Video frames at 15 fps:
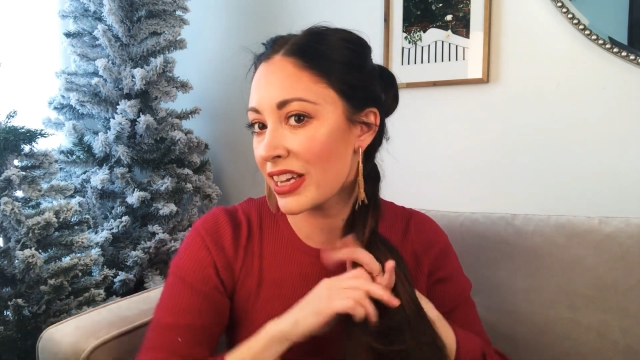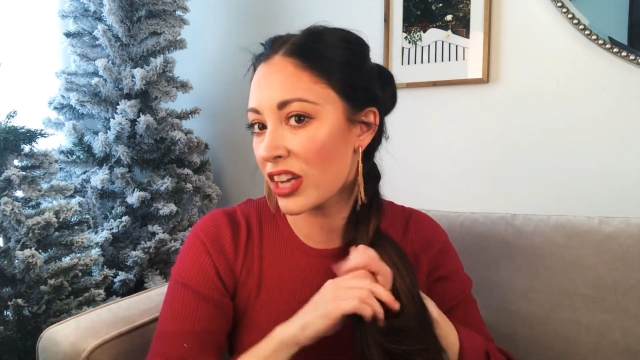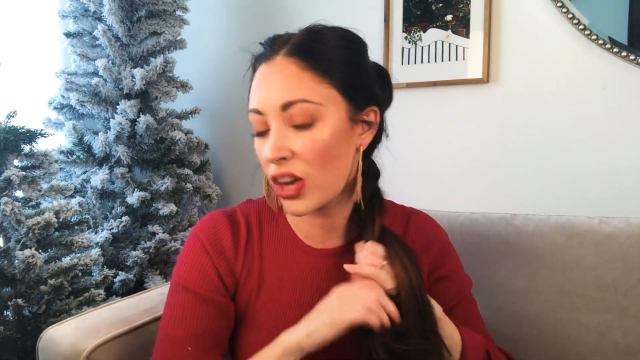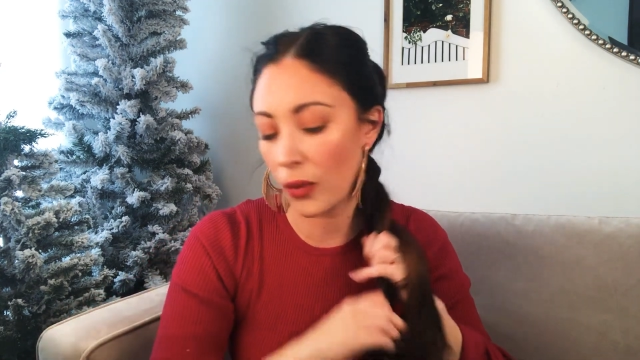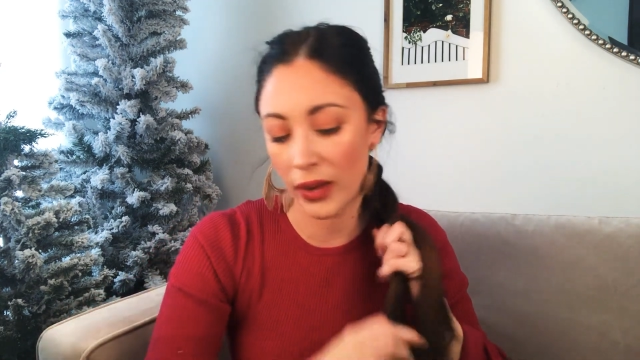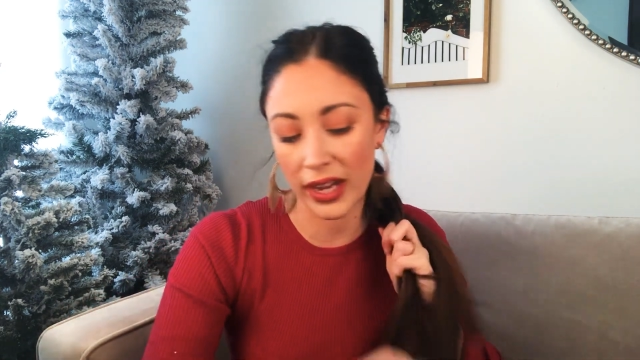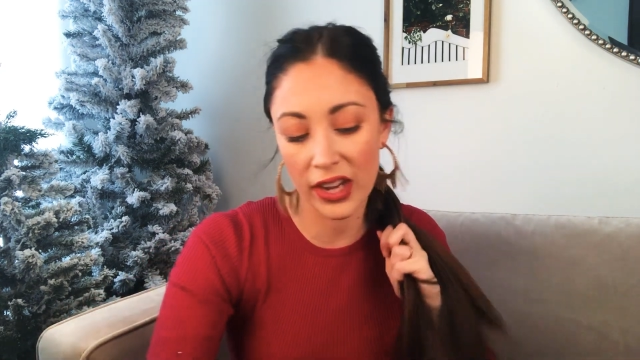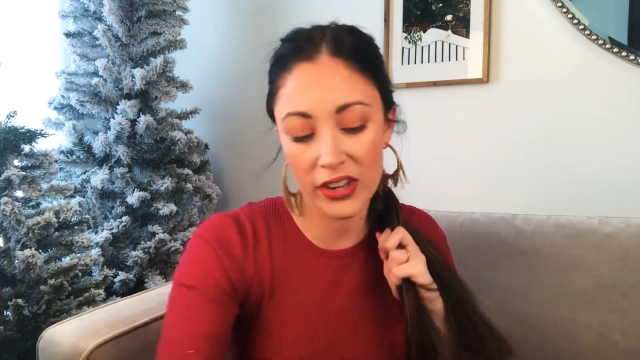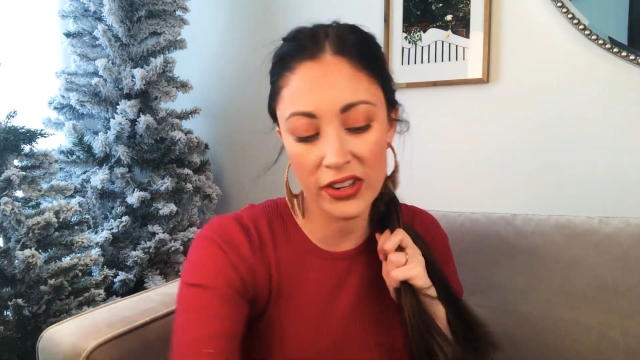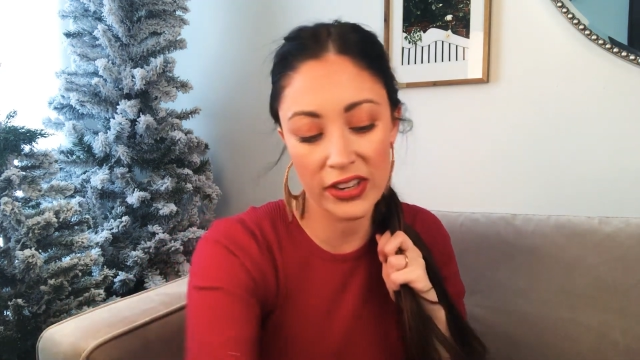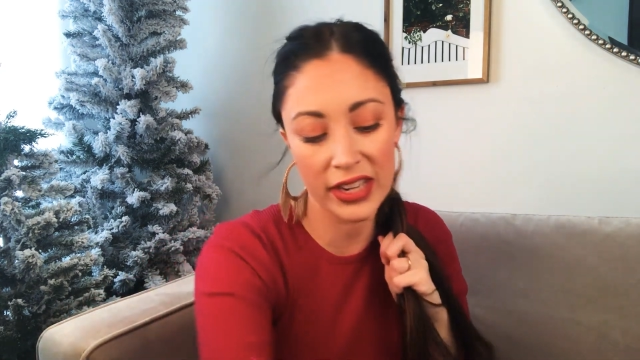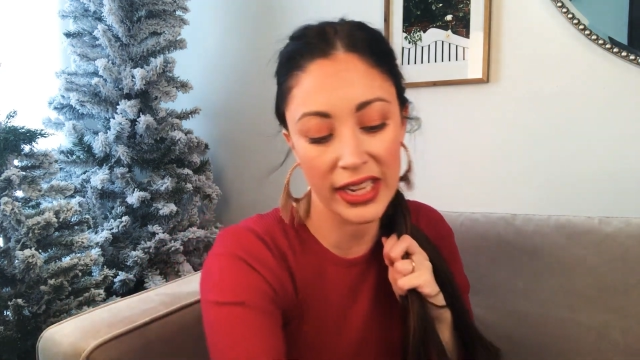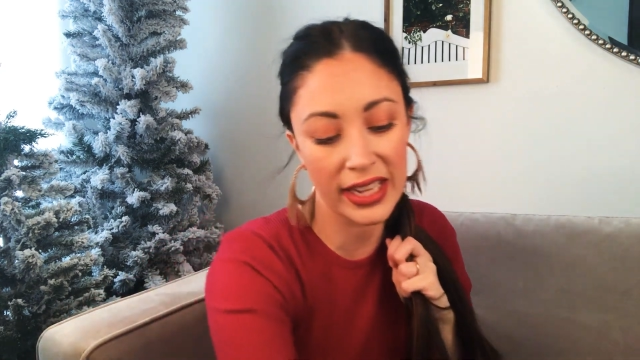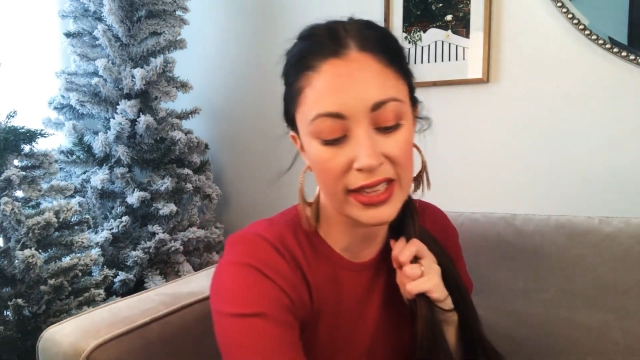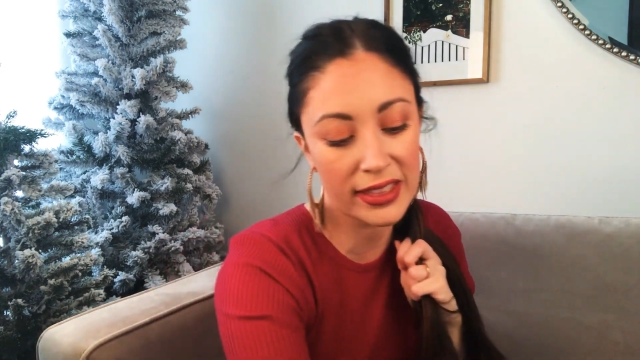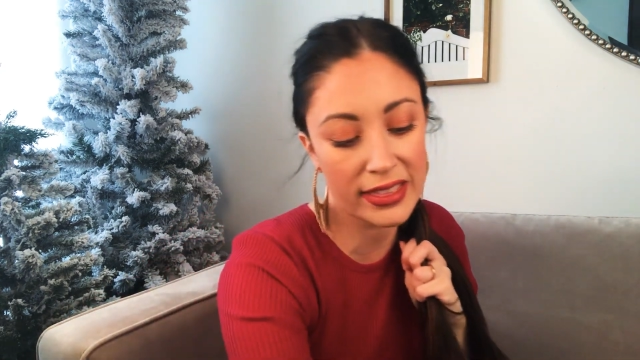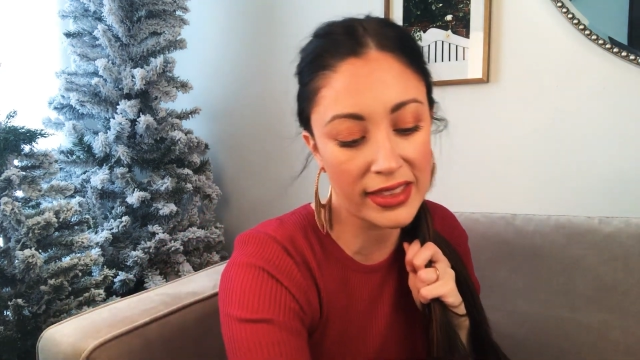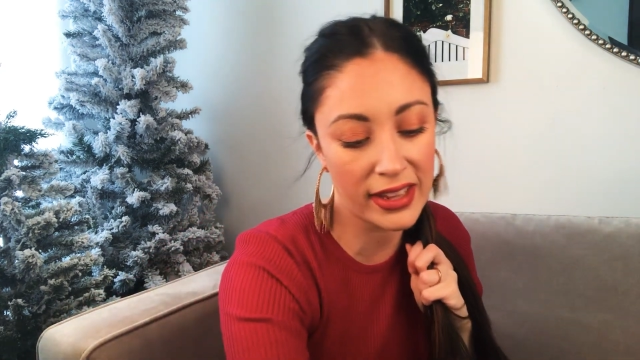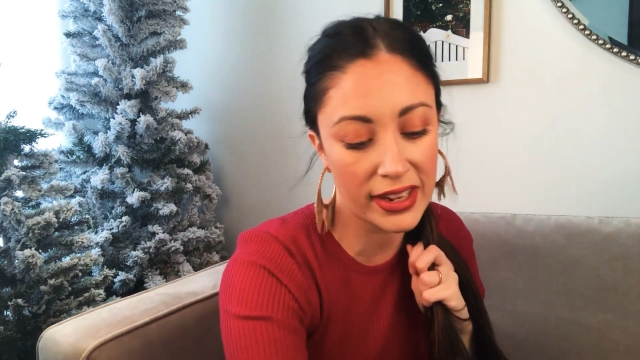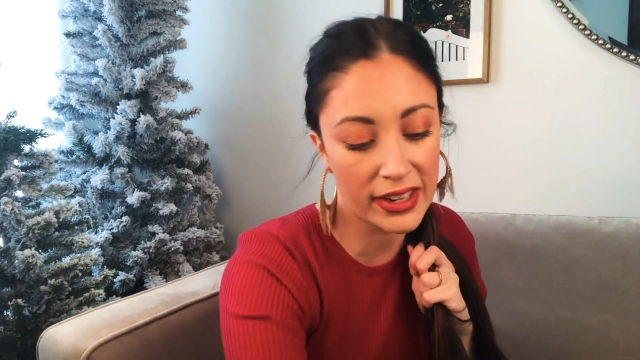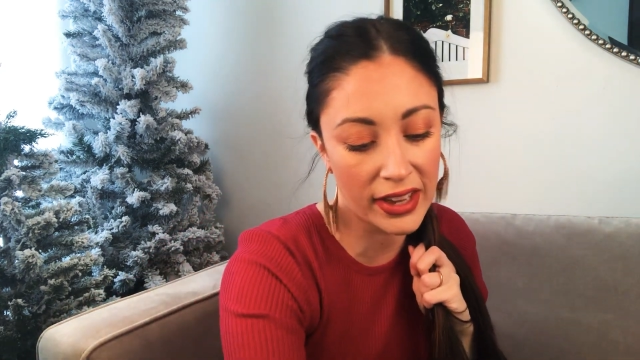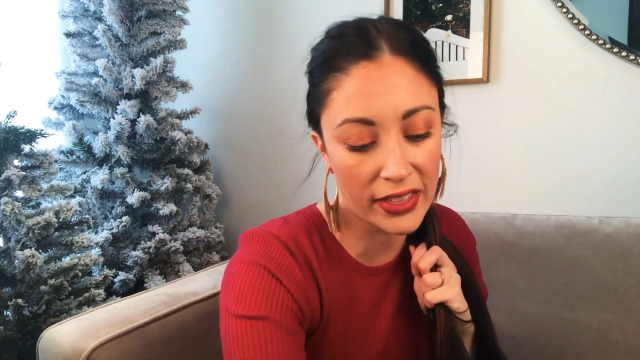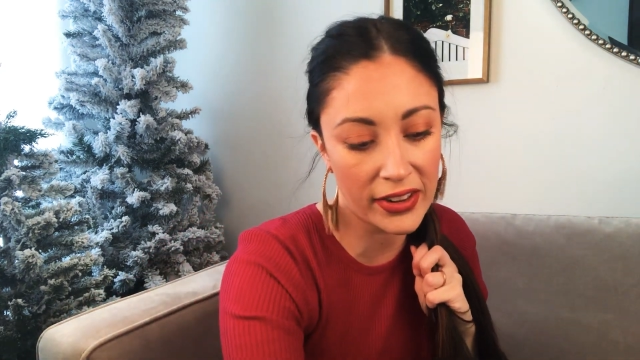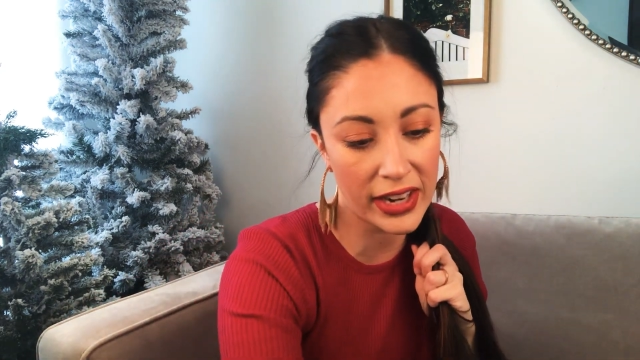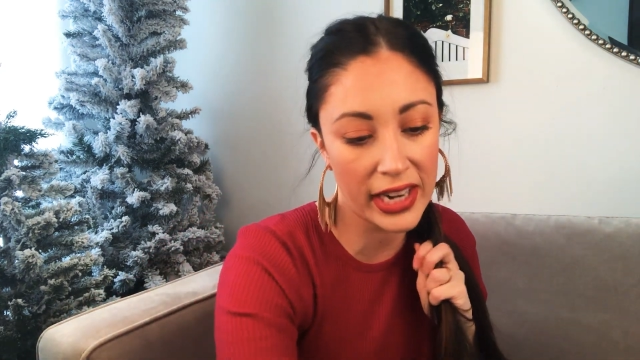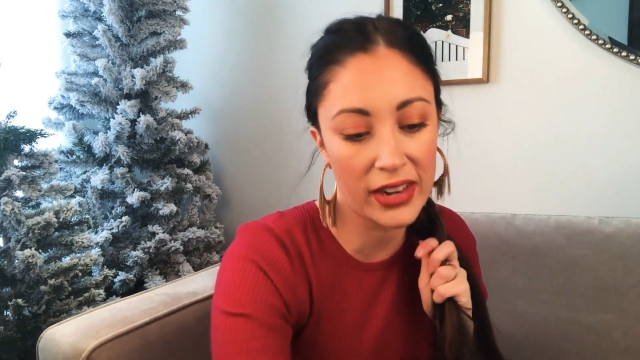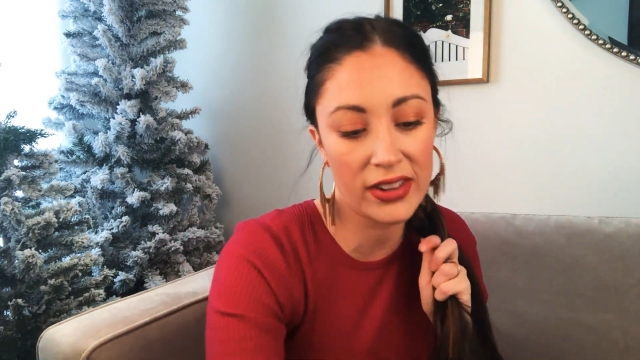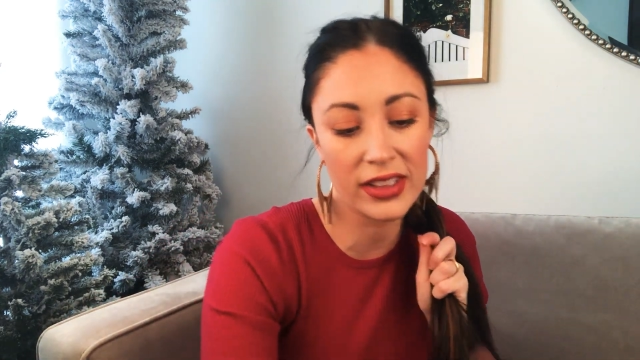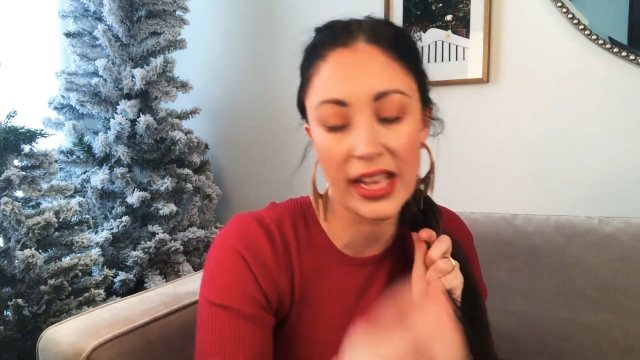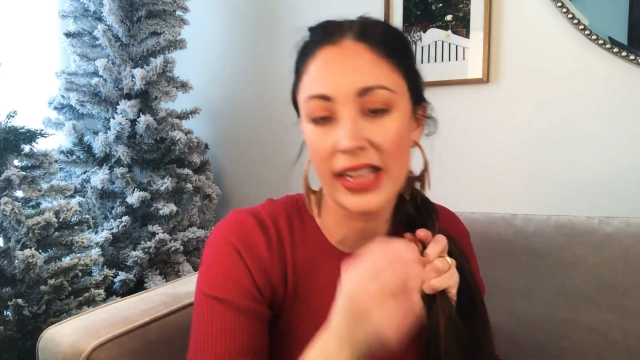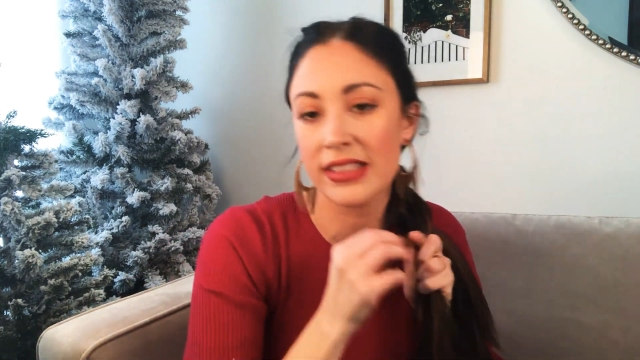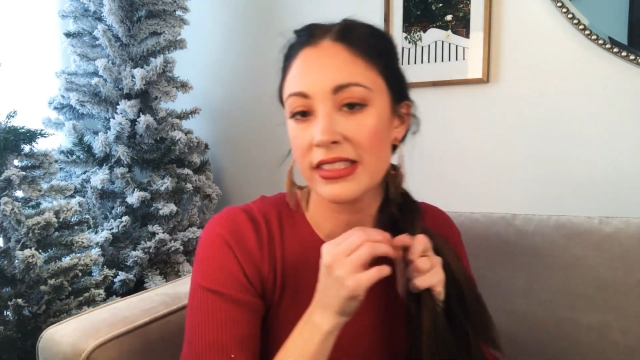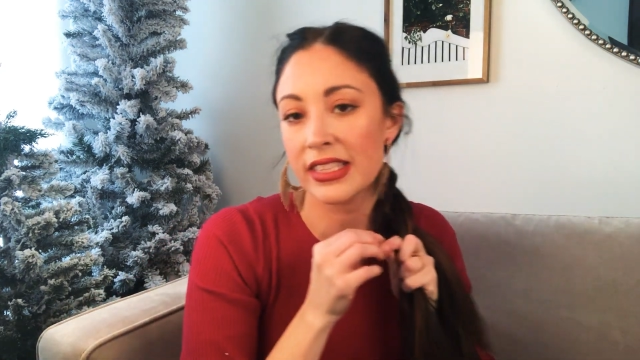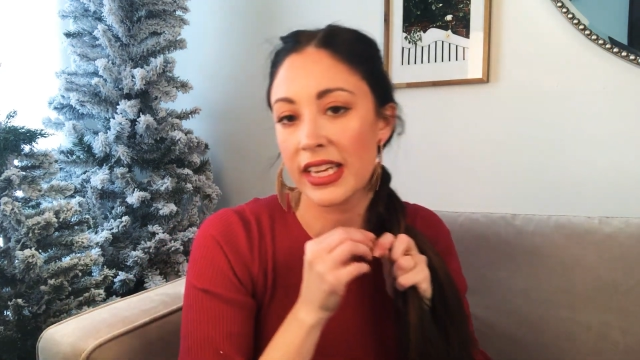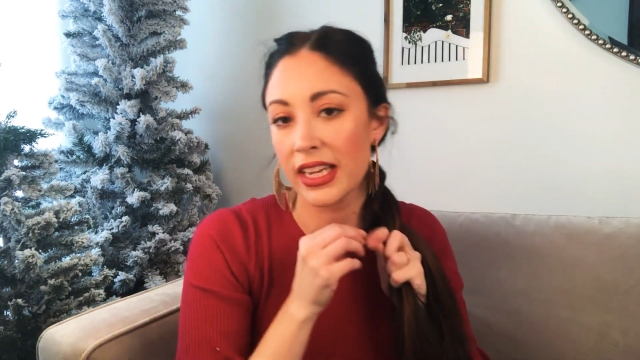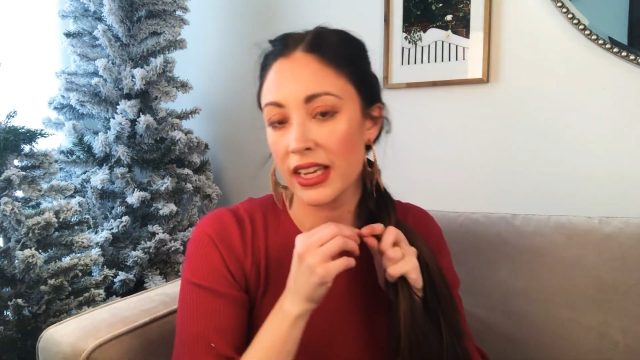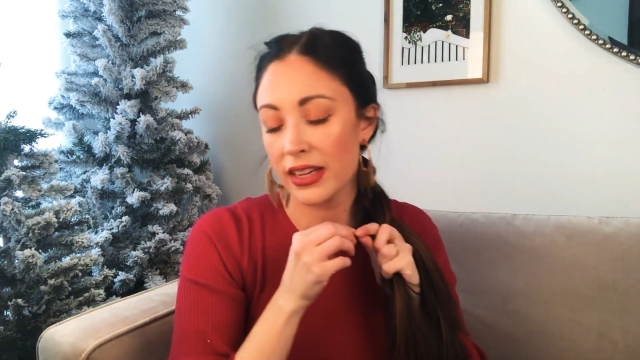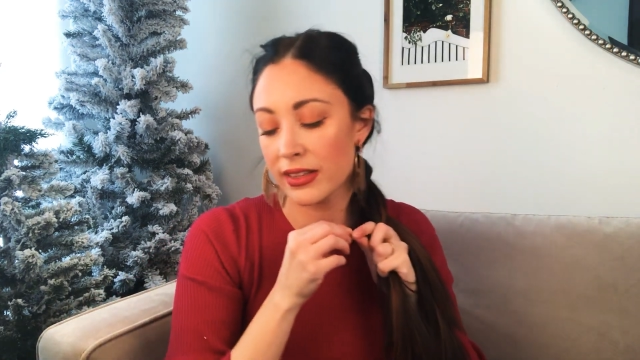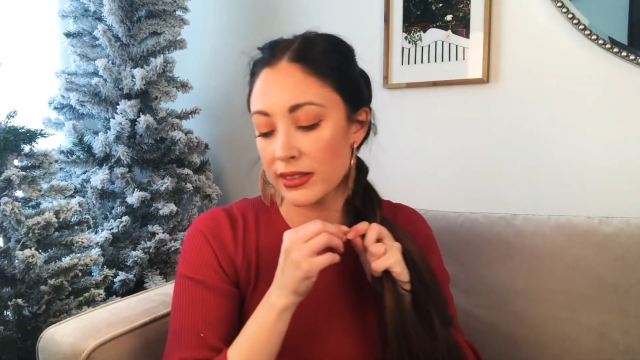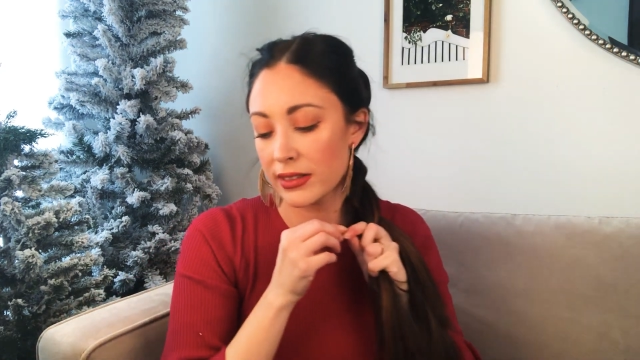going underneath, another hair elastic.